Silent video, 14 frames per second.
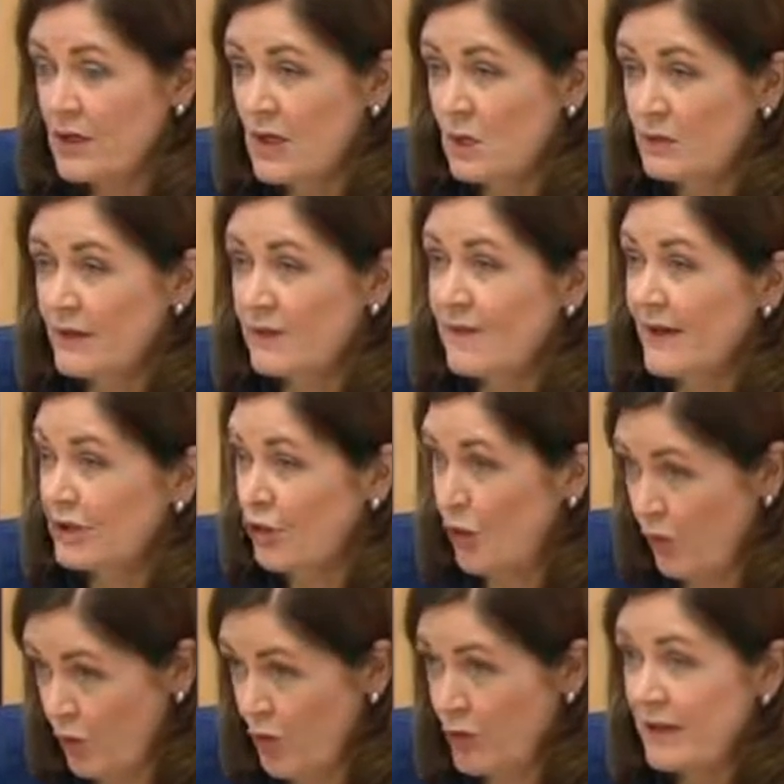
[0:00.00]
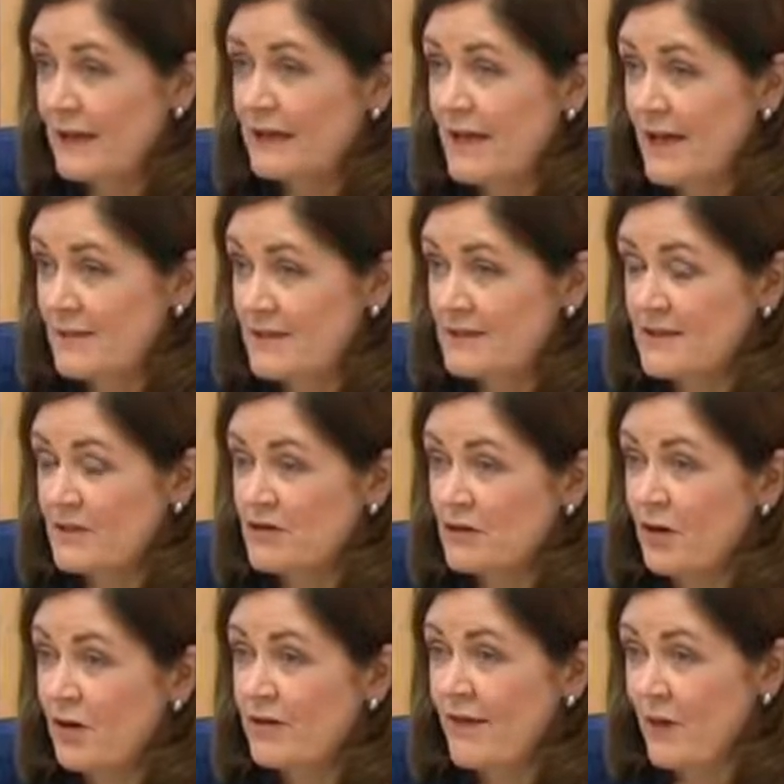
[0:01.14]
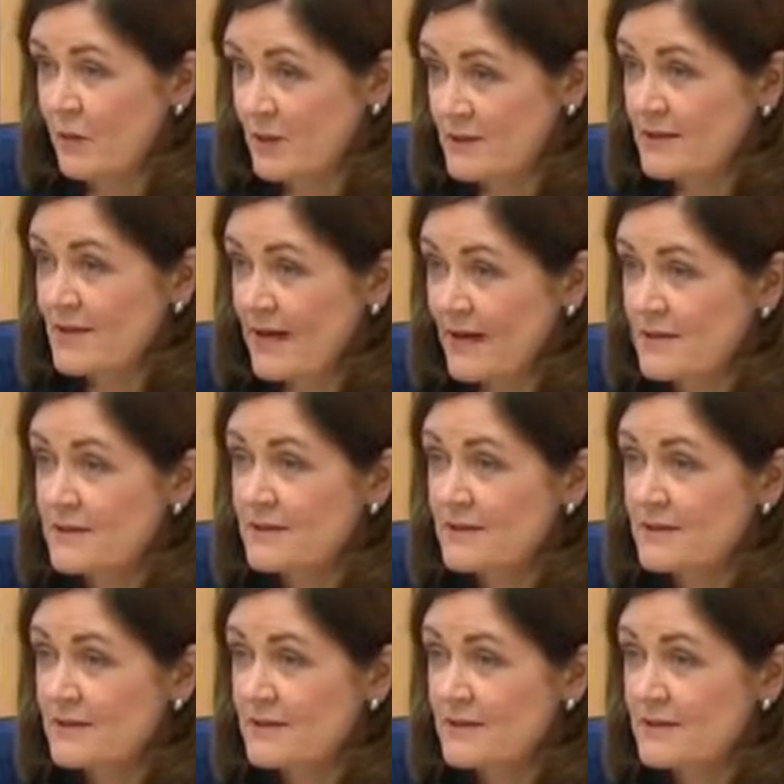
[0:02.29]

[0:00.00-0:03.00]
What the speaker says: were in fact not working in ABC Geelong, and that was the case.